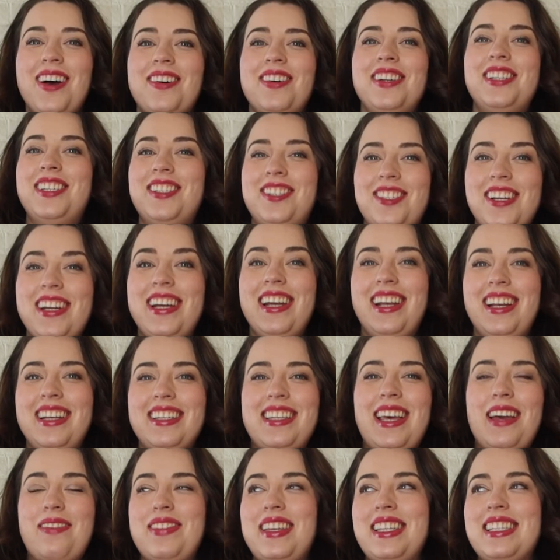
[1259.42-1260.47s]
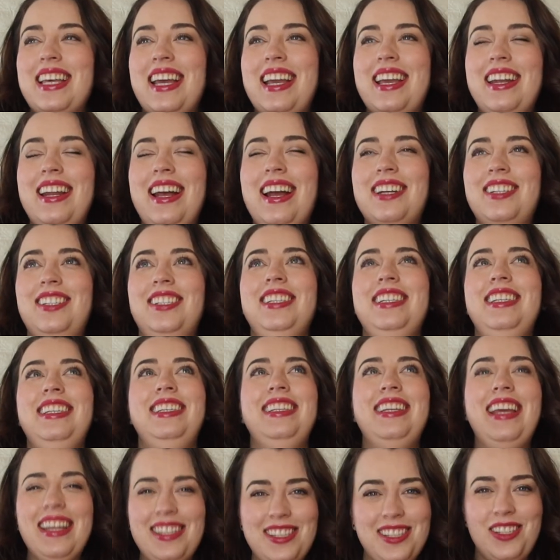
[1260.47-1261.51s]
which is great because that means I can actually
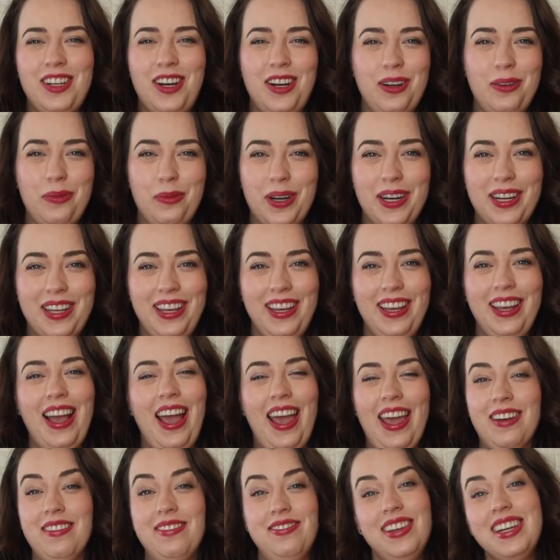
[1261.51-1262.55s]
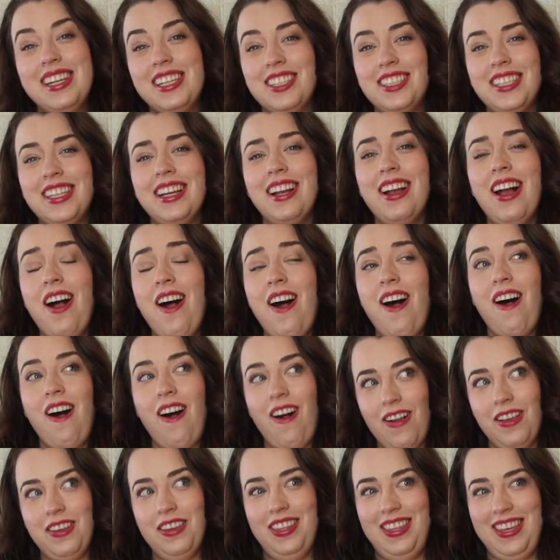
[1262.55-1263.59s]
get started working and finishing
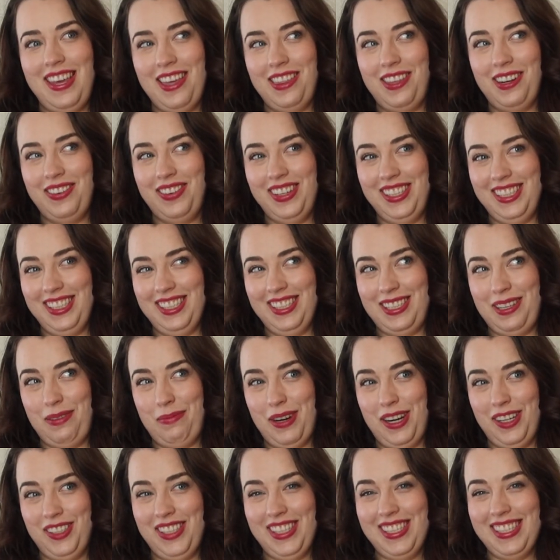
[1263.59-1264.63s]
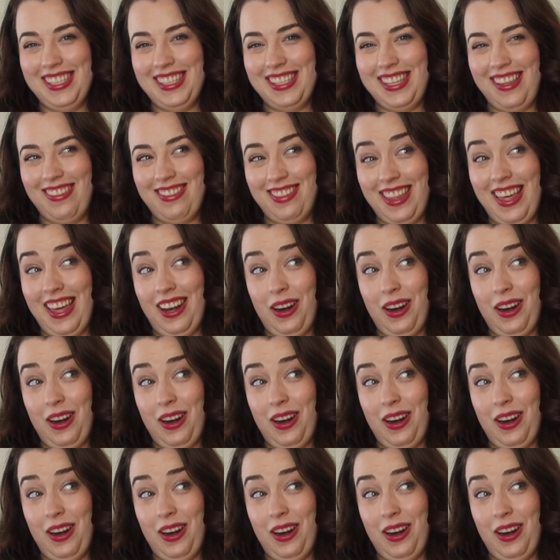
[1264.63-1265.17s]
all of the other Regency projects that